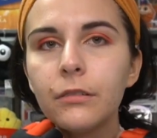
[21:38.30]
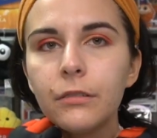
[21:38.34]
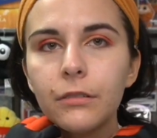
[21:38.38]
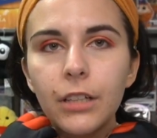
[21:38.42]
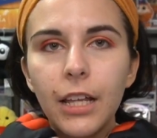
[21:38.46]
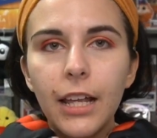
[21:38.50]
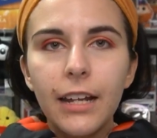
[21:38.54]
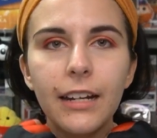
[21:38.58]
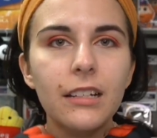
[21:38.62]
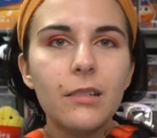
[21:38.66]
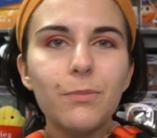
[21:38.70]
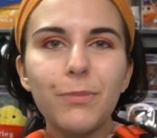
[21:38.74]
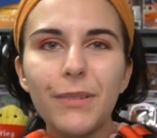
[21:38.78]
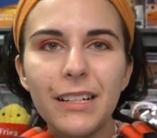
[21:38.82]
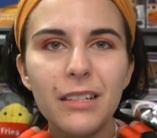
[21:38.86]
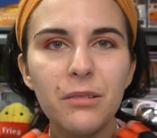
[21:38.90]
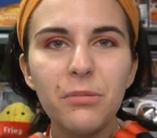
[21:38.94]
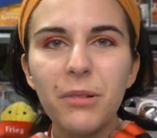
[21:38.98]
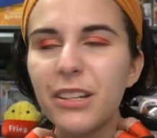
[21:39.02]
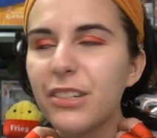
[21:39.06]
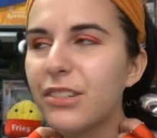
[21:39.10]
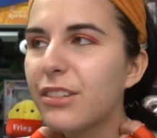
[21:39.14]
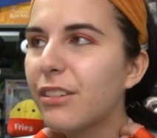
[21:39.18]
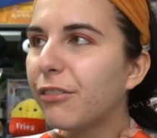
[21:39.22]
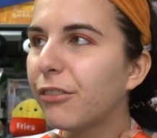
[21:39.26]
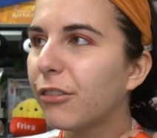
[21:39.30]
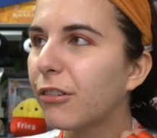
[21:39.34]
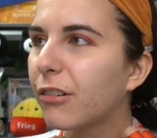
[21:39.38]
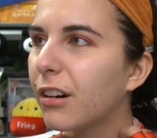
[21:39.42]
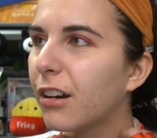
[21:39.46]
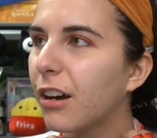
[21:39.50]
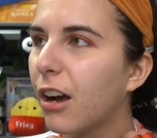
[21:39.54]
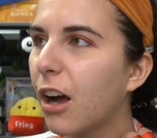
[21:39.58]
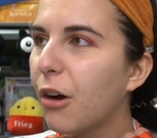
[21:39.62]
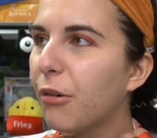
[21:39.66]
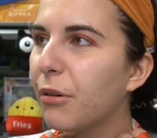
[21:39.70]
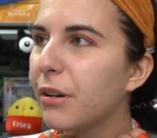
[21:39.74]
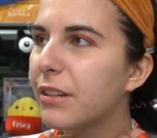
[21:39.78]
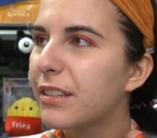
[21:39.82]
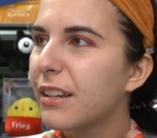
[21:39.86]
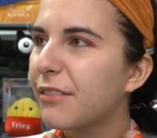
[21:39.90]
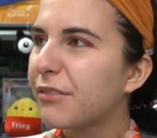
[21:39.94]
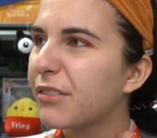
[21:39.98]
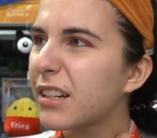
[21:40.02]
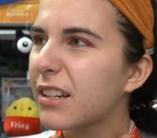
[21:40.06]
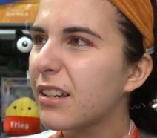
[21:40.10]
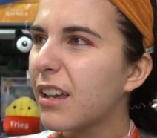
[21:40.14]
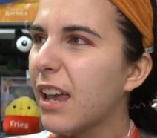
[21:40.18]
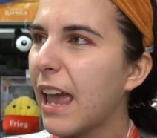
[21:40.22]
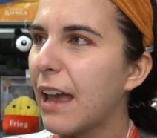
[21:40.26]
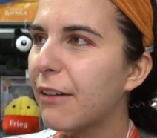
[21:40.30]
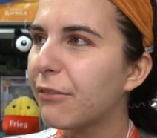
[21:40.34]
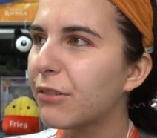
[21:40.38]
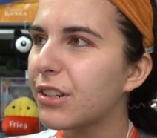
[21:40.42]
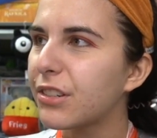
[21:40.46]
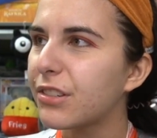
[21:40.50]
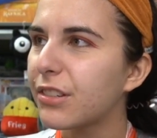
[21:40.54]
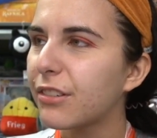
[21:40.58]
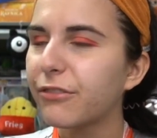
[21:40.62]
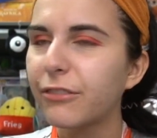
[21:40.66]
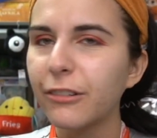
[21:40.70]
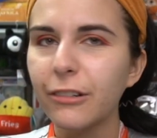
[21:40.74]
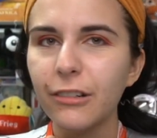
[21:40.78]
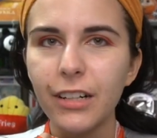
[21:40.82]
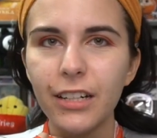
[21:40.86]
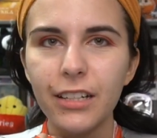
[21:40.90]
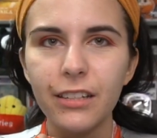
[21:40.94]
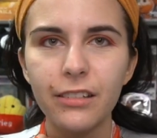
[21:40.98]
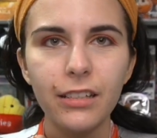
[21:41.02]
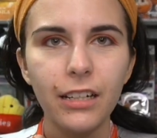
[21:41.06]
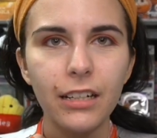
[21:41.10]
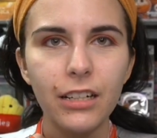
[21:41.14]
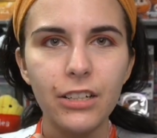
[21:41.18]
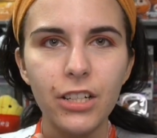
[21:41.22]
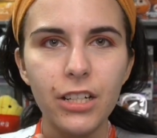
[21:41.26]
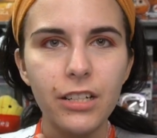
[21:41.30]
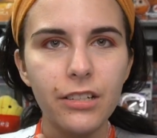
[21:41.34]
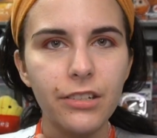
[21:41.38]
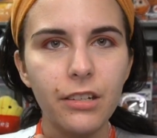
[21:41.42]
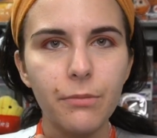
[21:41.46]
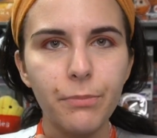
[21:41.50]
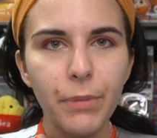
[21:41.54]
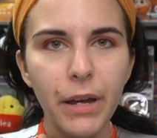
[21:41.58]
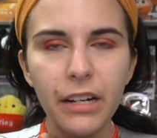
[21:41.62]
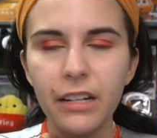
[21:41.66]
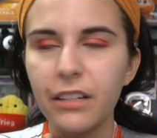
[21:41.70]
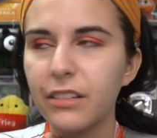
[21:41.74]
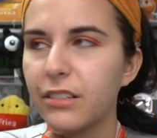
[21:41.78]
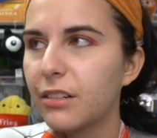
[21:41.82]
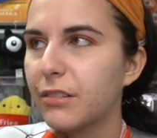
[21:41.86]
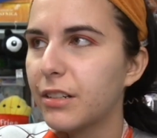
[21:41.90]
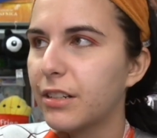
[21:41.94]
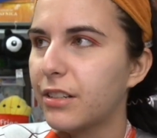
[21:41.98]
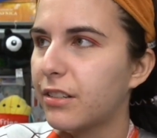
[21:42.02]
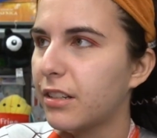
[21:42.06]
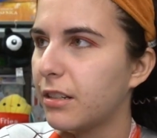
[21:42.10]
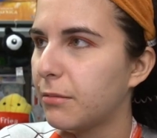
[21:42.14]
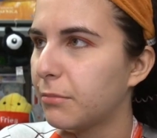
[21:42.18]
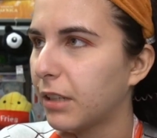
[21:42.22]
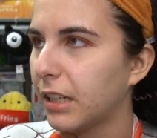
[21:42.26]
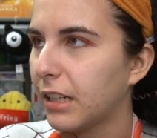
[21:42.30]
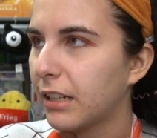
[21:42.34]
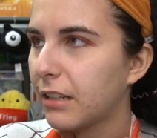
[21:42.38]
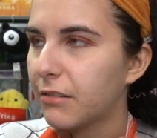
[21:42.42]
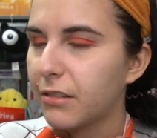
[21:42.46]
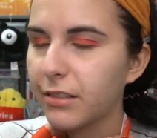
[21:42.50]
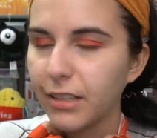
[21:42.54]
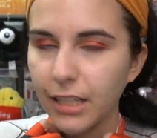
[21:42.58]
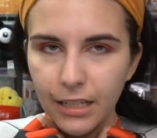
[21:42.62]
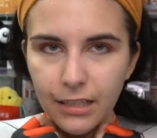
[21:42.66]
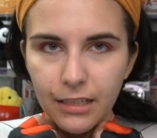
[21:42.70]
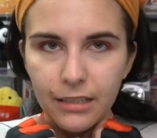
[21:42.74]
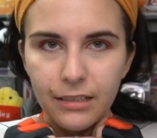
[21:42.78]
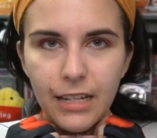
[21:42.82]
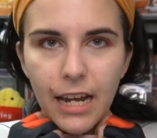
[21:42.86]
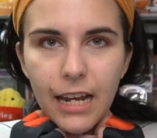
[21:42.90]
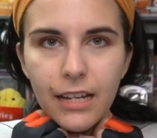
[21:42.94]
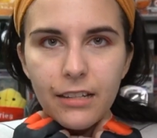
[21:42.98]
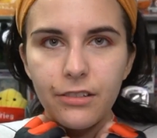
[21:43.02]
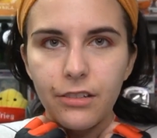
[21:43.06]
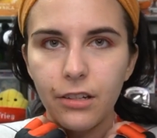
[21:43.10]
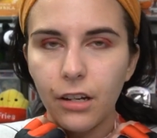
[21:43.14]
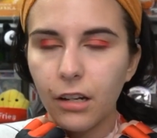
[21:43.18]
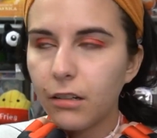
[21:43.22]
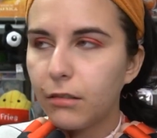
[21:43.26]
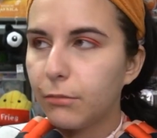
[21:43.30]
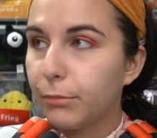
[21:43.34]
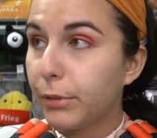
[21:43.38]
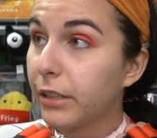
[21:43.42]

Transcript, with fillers: that explains why Sephora always, every every Sephora inside of JCPenney's always seemed like it was like a dead zone,